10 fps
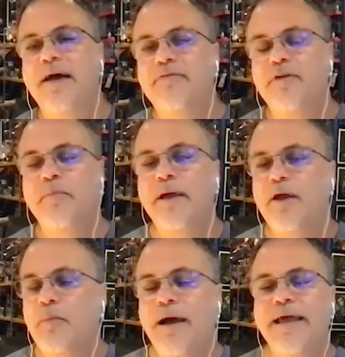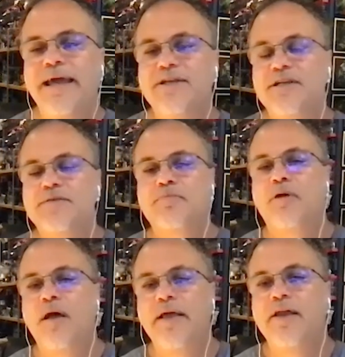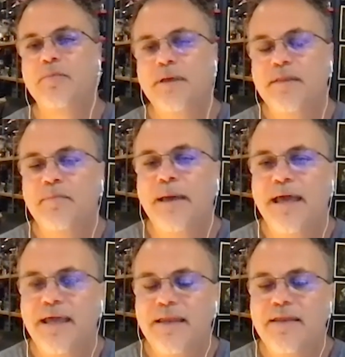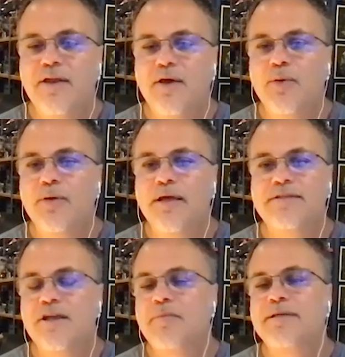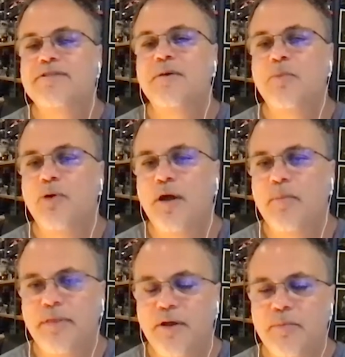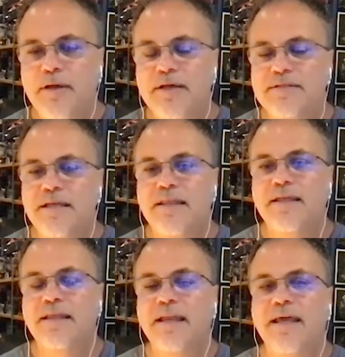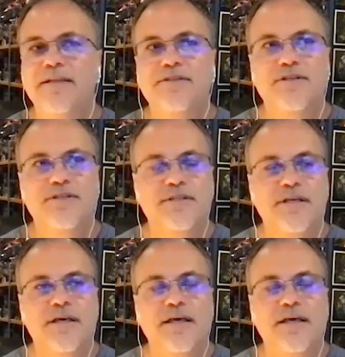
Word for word: a filmmaker my age it's probably going to be the main you know it's going to be somewhere up there because i think that it just